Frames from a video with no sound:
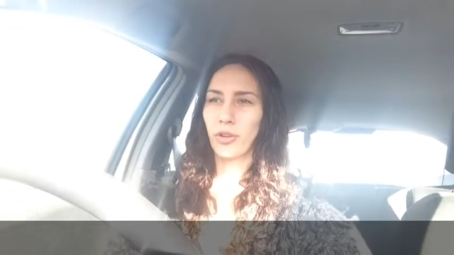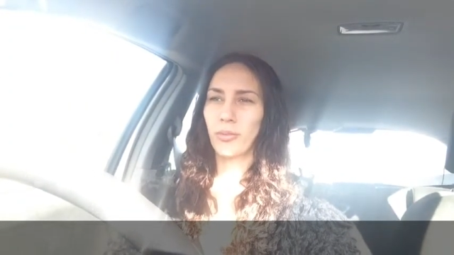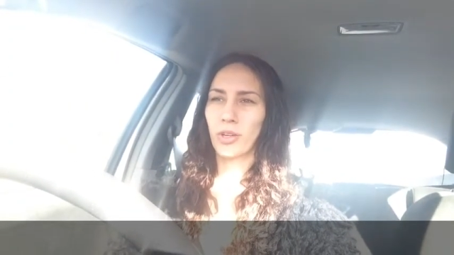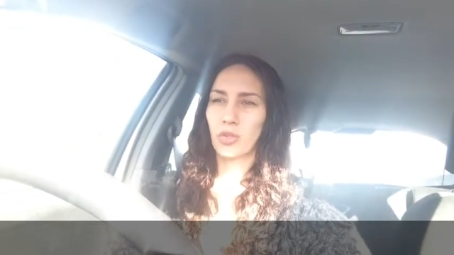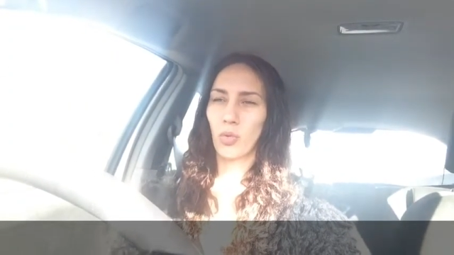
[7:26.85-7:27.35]

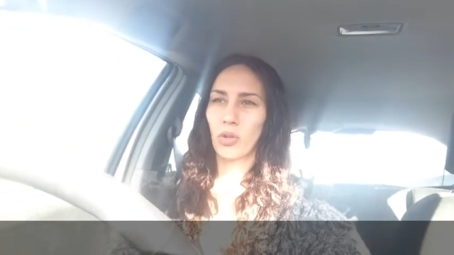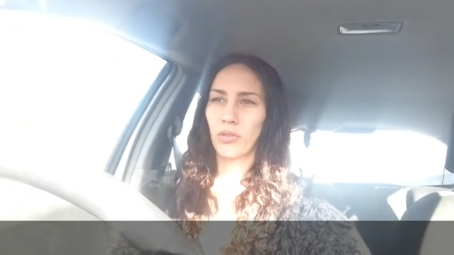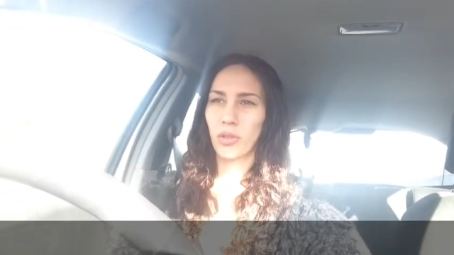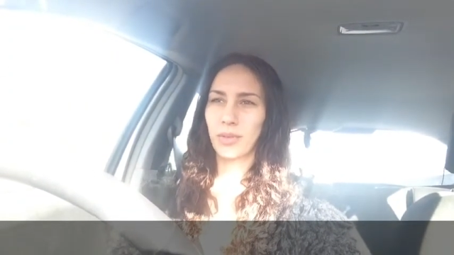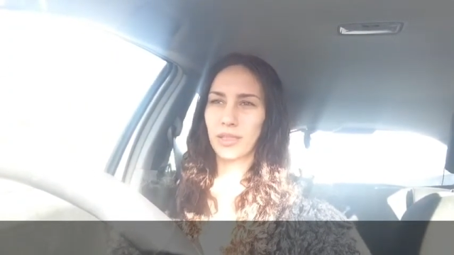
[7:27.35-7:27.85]
pretty much all
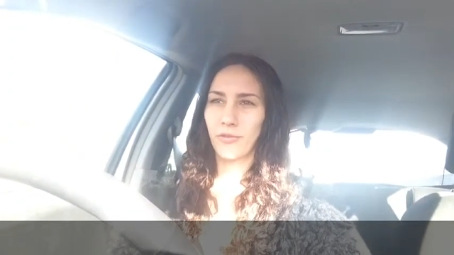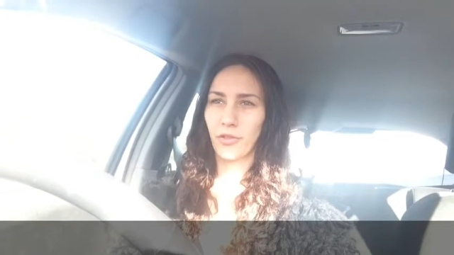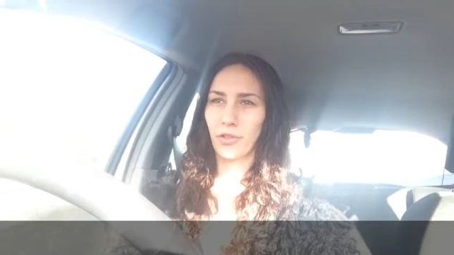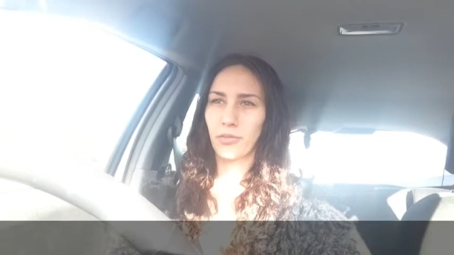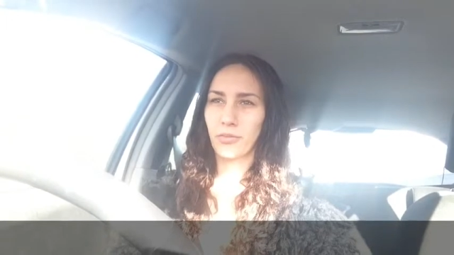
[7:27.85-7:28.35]
of them except
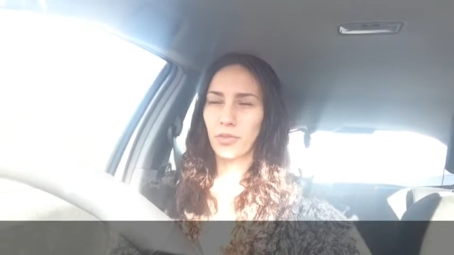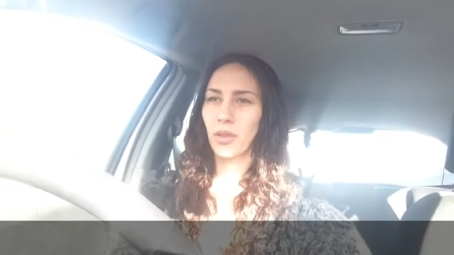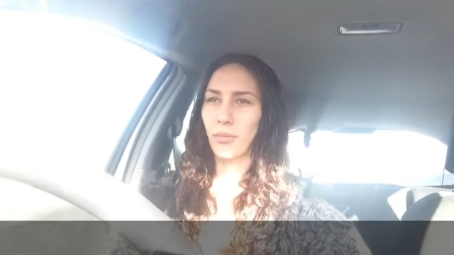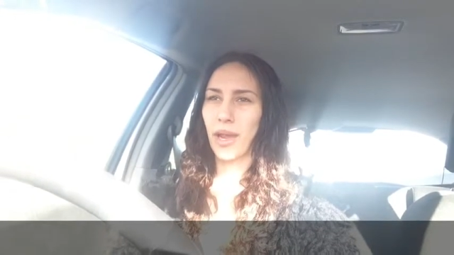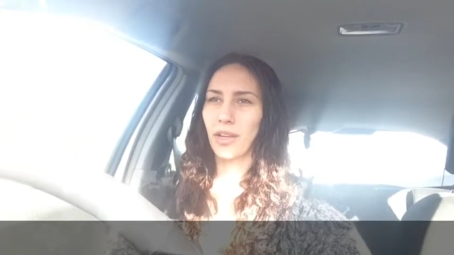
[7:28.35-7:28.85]
for
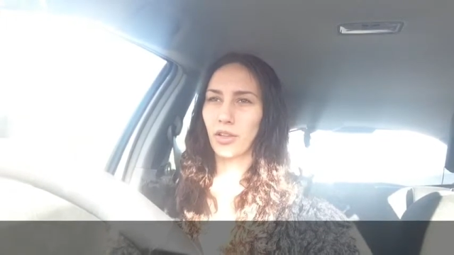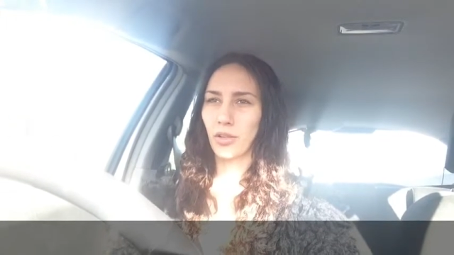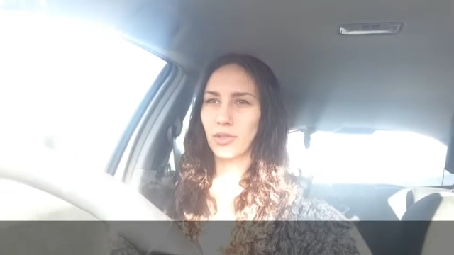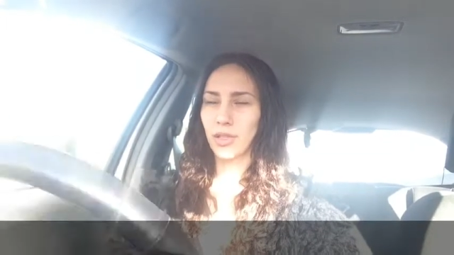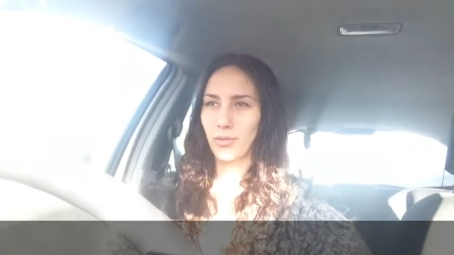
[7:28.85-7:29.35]
the main
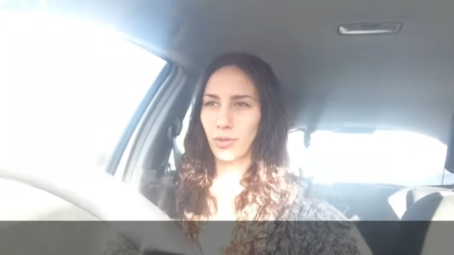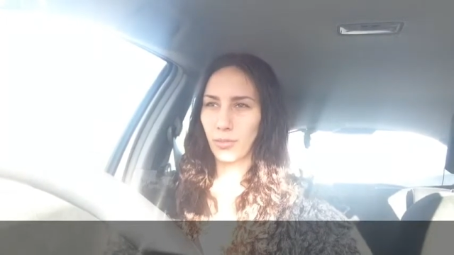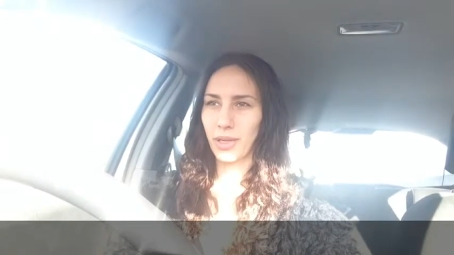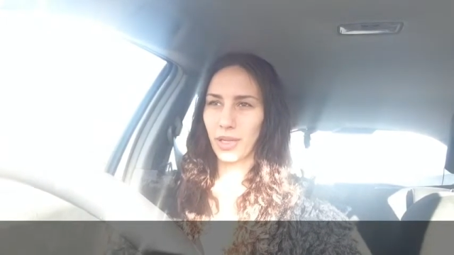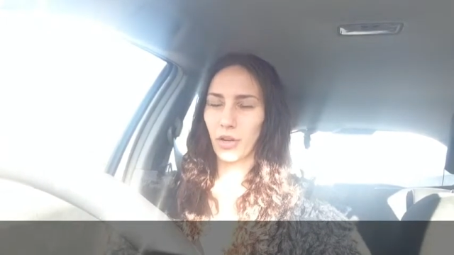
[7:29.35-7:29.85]
girls that were
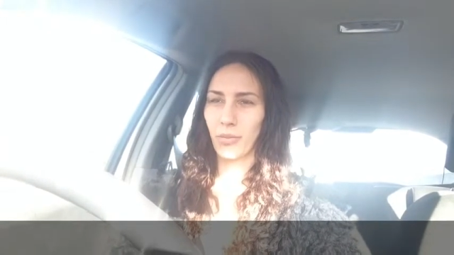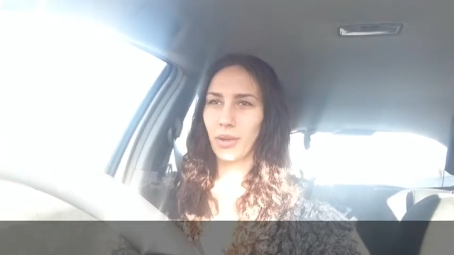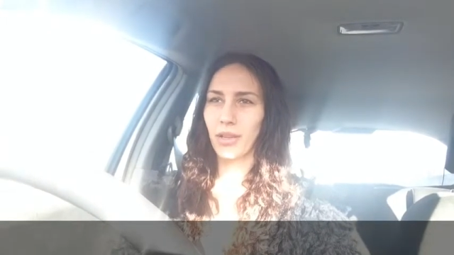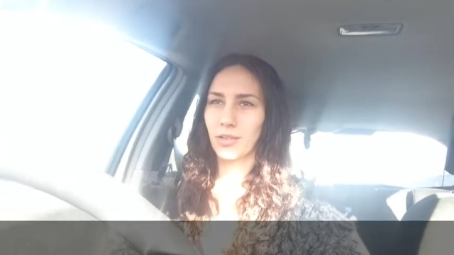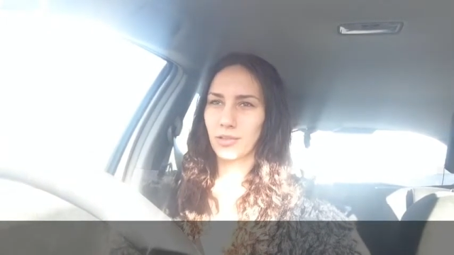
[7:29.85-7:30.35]
picking on
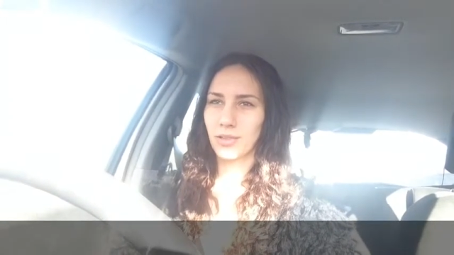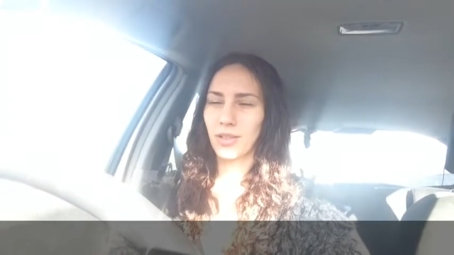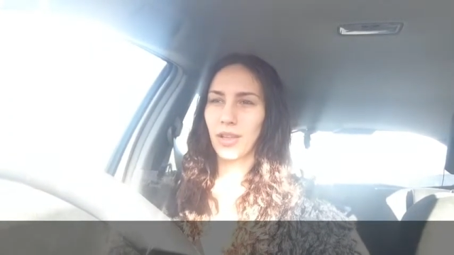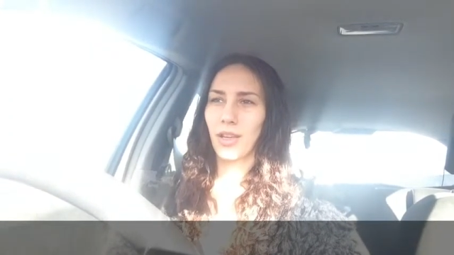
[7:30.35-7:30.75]
me, because